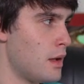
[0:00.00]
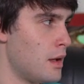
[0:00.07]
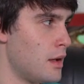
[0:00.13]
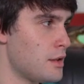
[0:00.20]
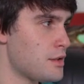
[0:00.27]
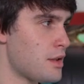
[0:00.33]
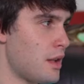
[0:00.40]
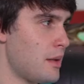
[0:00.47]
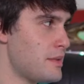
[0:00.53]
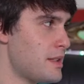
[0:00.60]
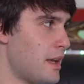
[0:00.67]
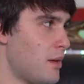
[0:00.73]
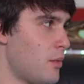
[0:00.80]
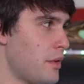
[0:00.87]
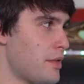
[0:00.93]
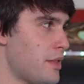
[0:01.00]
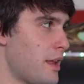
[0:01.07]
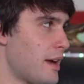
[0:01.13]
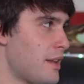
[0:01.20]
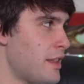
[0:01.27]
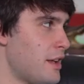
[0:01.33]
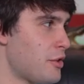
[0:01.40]
So let me tell you one
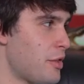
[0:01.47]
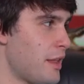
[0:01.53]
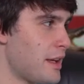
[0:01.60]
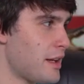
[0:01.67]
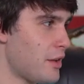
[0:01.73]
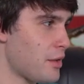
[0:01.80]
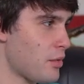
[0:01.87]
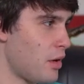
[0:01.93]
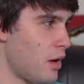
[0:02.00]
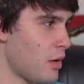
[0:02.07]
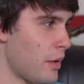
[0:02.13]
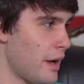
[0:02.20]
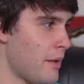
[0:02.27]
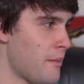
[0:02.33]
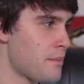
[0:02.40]
thing. I think you're thinking of the wrong way.